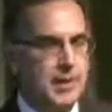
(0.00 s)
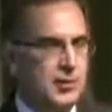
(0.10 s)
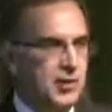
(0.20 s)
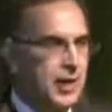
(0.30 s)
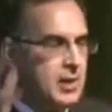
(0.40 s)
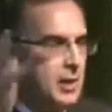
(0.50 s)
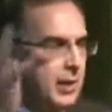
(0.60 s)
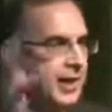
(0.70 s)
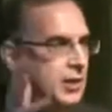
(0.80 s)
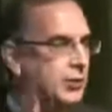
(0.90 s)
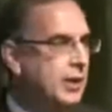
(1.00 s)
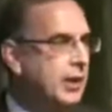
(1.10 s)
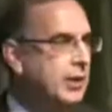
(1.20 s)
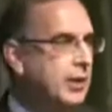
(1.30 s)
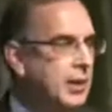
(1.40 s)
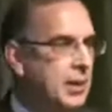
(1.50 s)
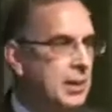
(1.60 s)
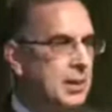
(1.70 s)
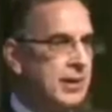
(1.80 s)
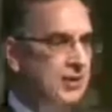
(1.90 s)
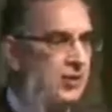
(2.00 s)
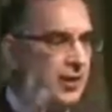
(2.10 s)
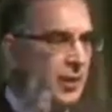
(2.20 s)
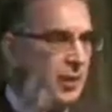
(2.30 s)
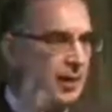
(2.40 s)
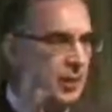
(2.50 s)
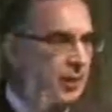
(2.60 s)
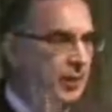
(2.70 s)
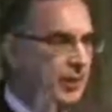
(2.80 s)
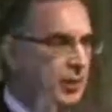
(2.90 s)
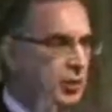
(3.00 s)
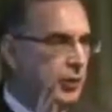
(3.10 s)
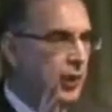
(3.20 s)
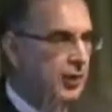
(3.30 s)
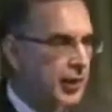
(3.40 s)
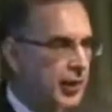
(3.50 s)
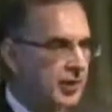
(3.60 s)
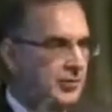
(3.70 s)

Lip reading: Now, taken collectively, let's think about the big picture again, okay?